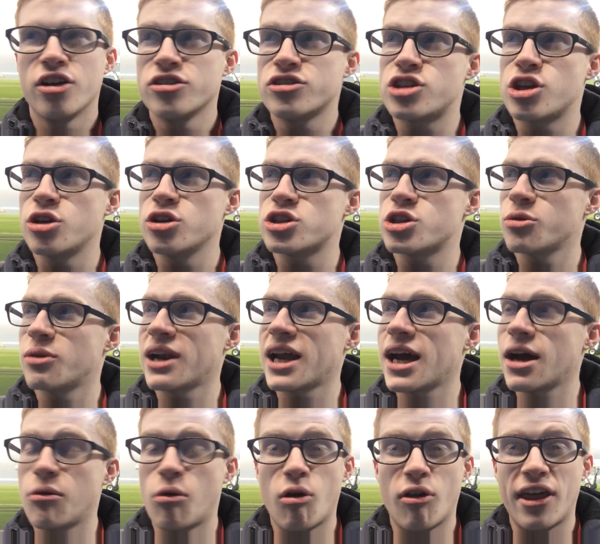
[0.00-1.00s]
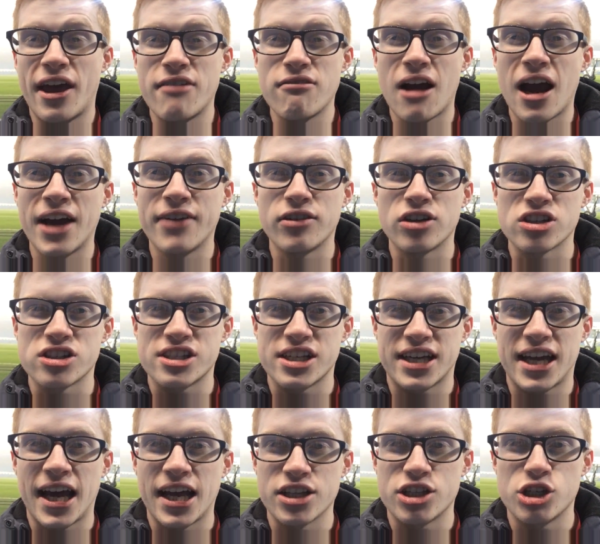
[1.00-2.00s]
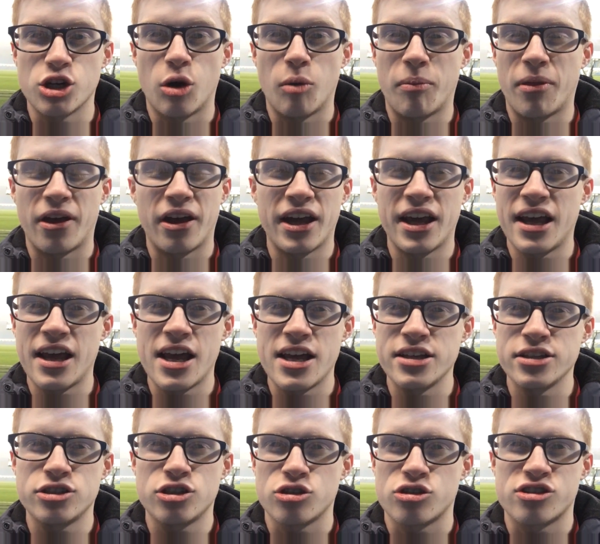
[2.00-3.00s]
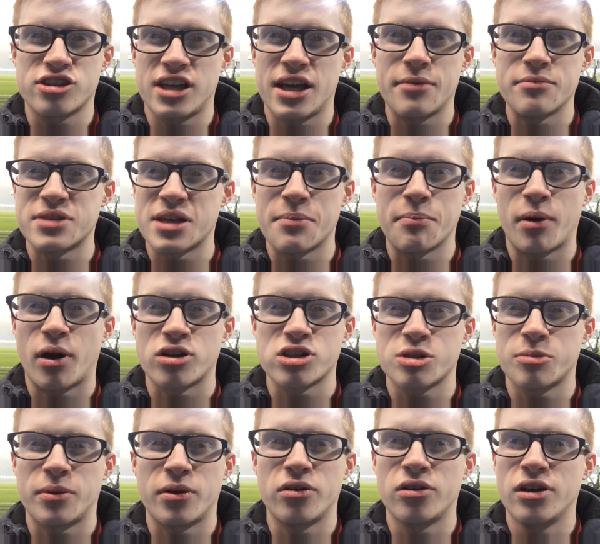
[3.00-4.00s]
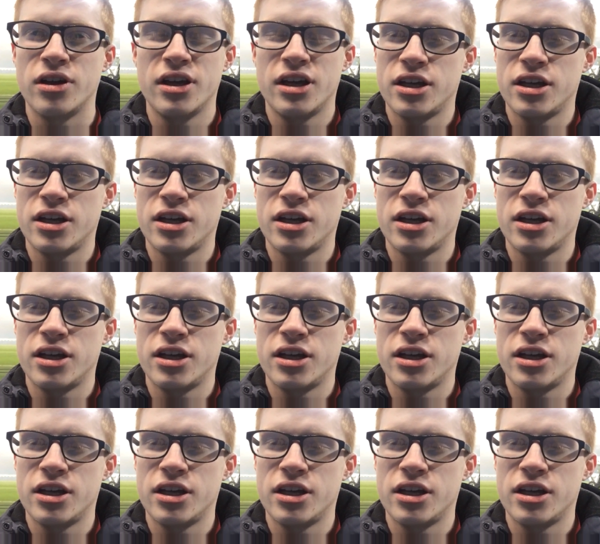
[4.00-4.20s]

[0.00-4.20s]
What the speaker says: to allow all their rivals to catch up, that it just seems impossible.